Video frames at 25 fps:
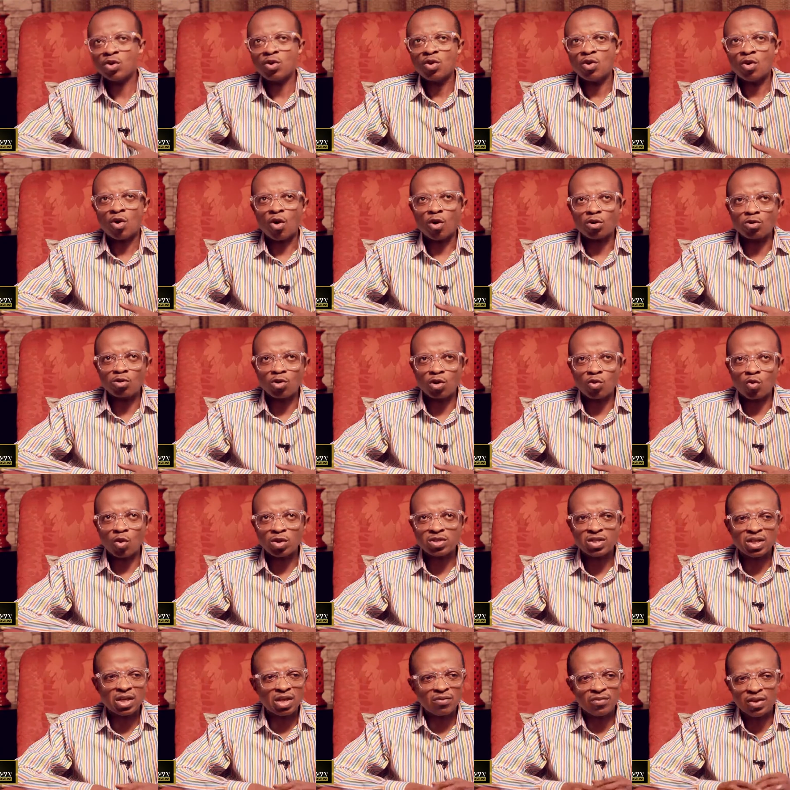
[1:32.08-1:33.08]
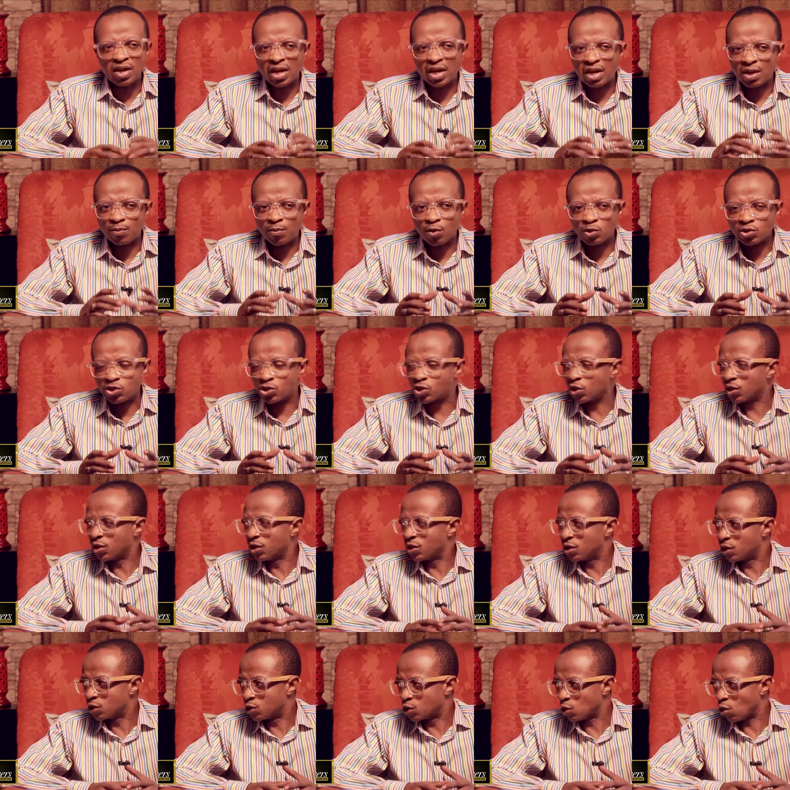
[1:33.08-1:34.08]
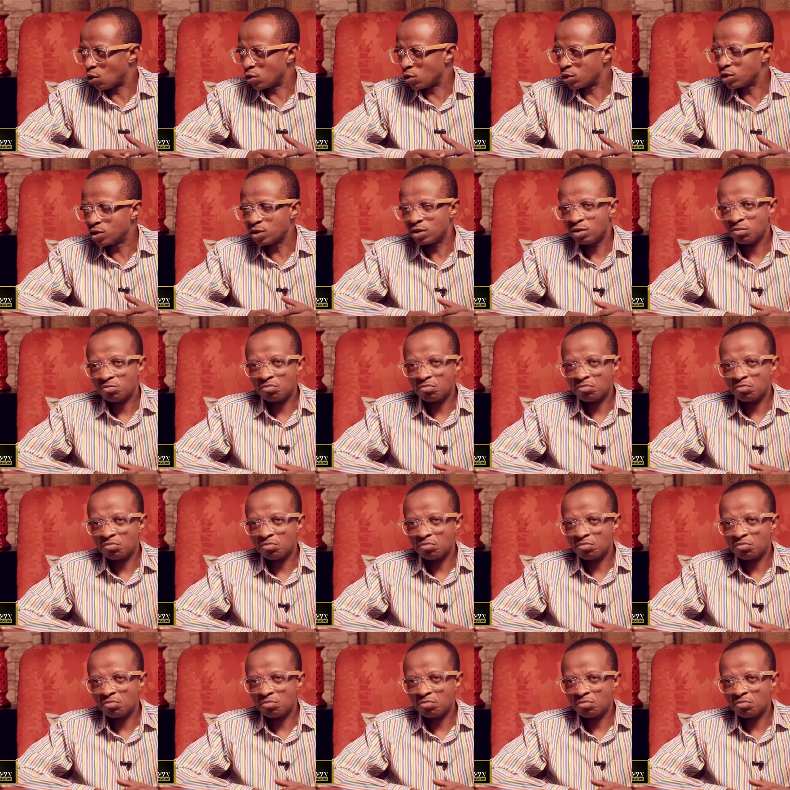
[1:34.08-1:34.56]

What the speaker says: Although he wasn't given any position in the church,